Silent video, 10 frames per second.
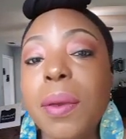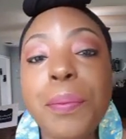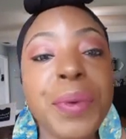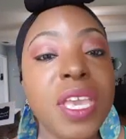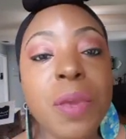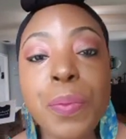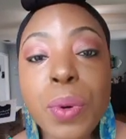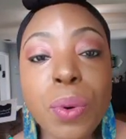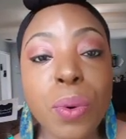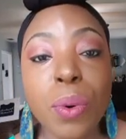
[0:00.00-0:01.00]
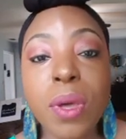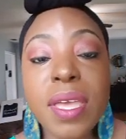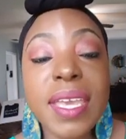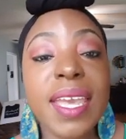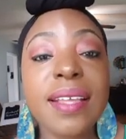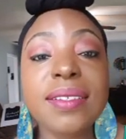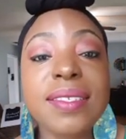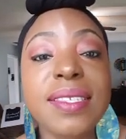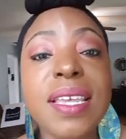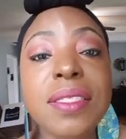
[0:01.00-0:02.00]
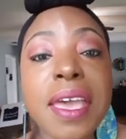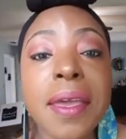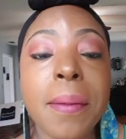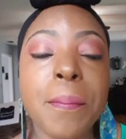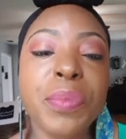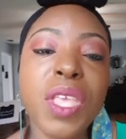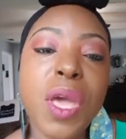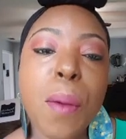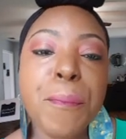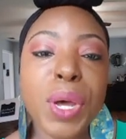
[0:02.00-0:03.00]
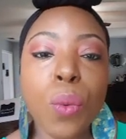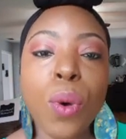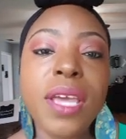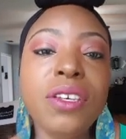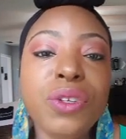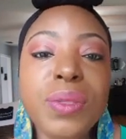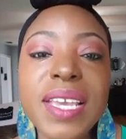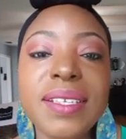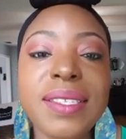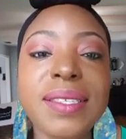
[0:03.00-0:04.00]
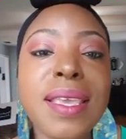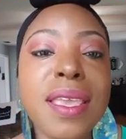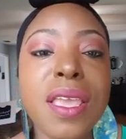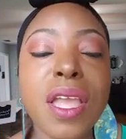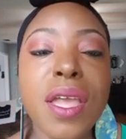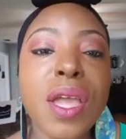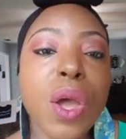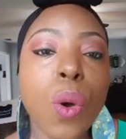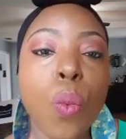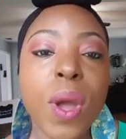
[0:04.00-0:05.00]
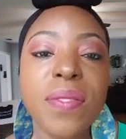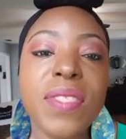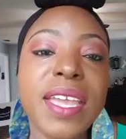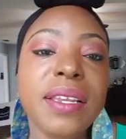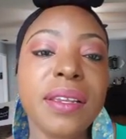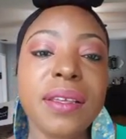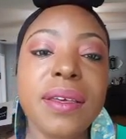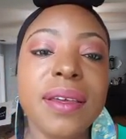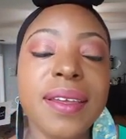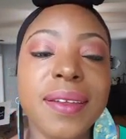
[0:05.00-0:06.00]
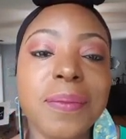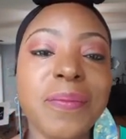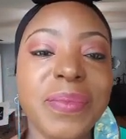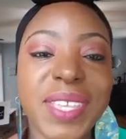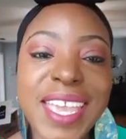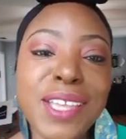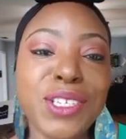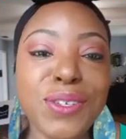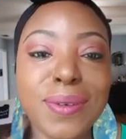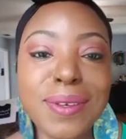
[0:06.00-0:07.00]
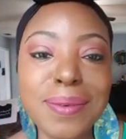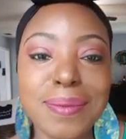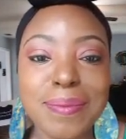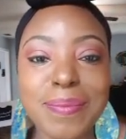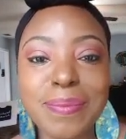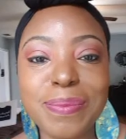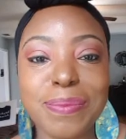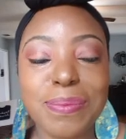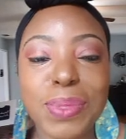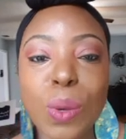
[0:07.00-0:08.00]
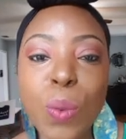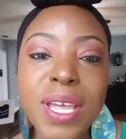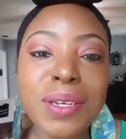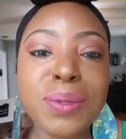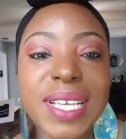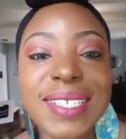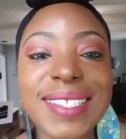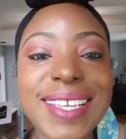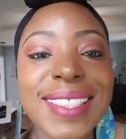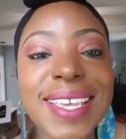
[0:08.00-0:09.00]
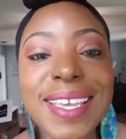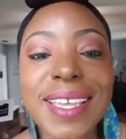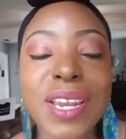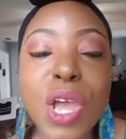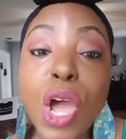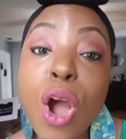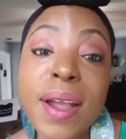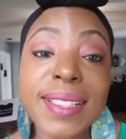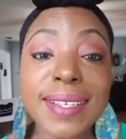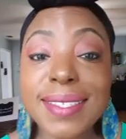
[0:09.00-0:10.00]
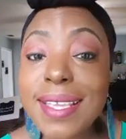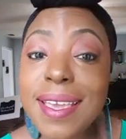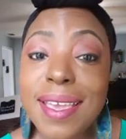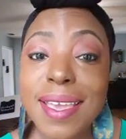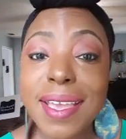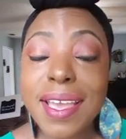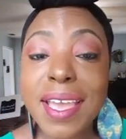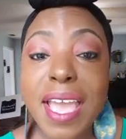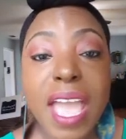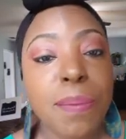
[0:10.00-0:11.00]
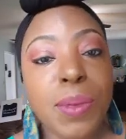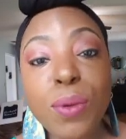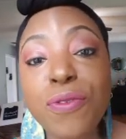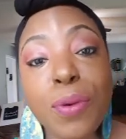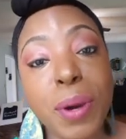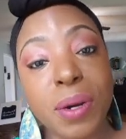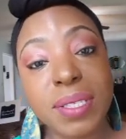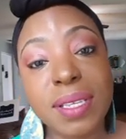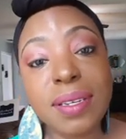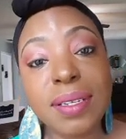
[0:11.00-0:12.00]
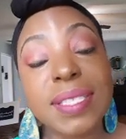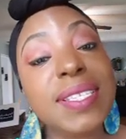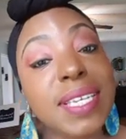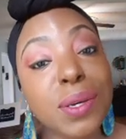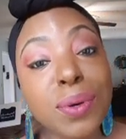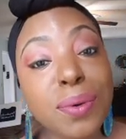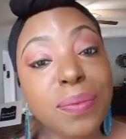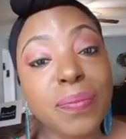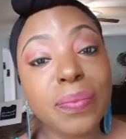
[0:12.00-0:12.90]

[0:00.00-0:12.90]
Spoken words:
People can see that. But what do they see when they look into you? What do they see then? Are they seeing a beautiful person still?